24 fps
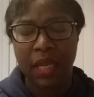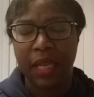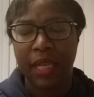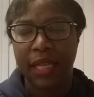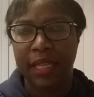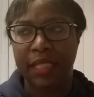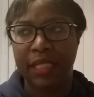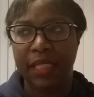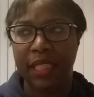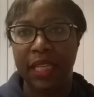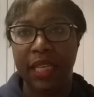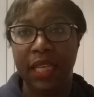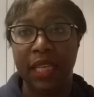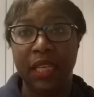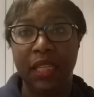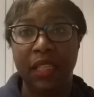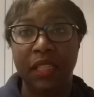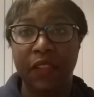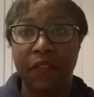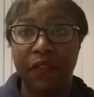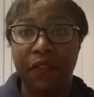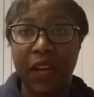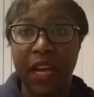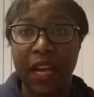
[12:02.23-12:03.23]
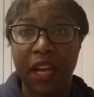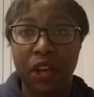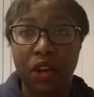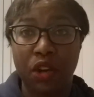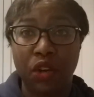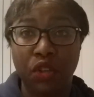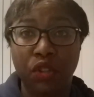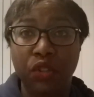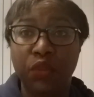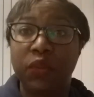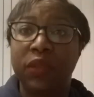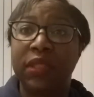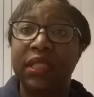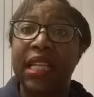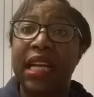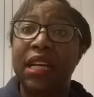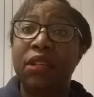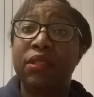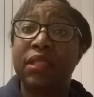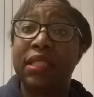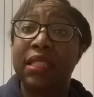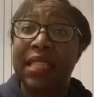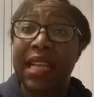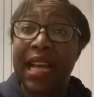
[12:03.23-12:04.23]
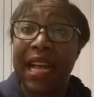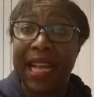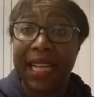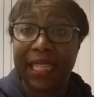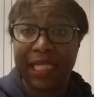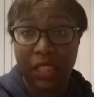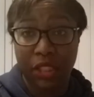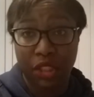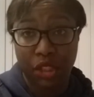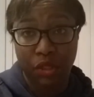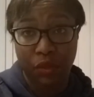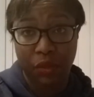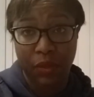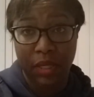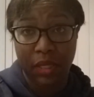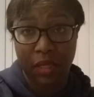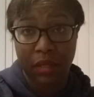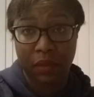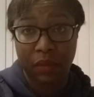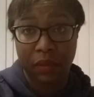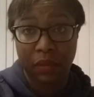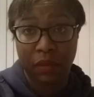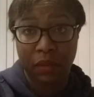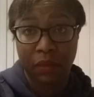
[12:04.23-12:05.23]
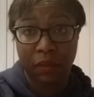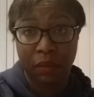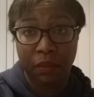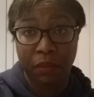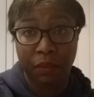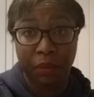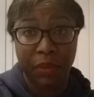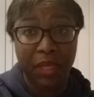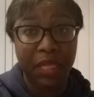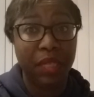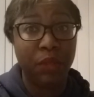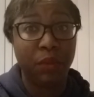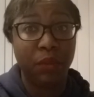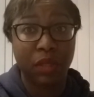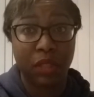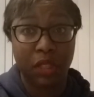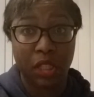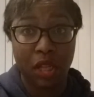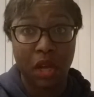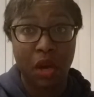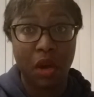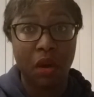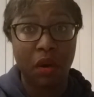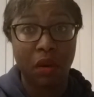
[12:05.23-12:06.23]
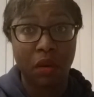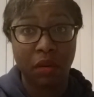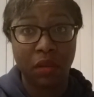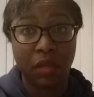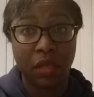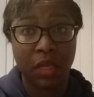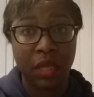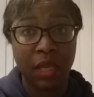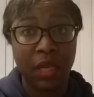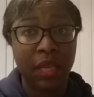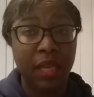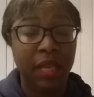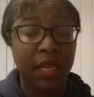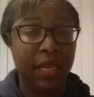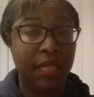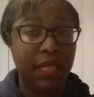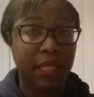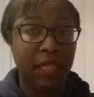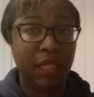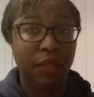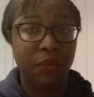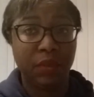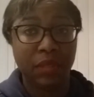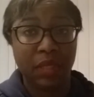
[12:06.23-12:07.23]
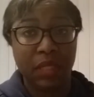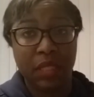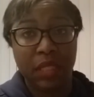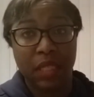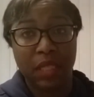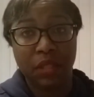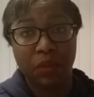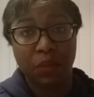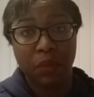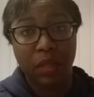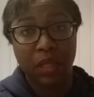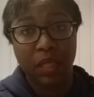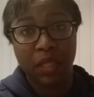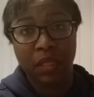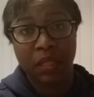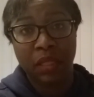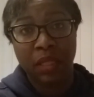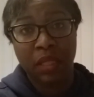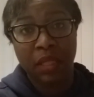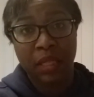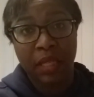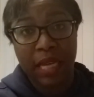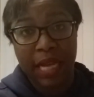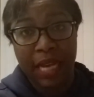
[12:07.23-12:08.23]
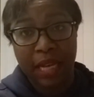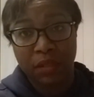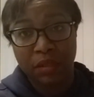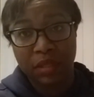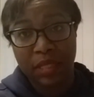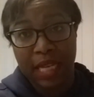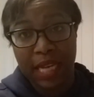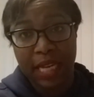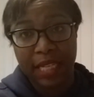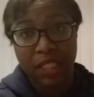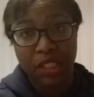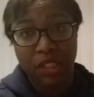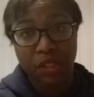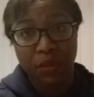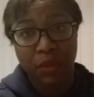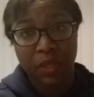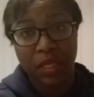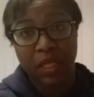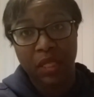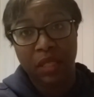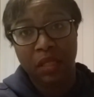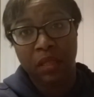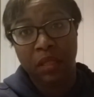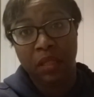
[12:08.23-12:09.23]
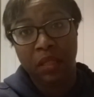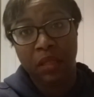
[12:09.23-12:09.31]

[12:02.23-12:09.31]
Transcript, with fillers: And then the fire hose was outside the unit, but it was long. And then there was another one outside the unit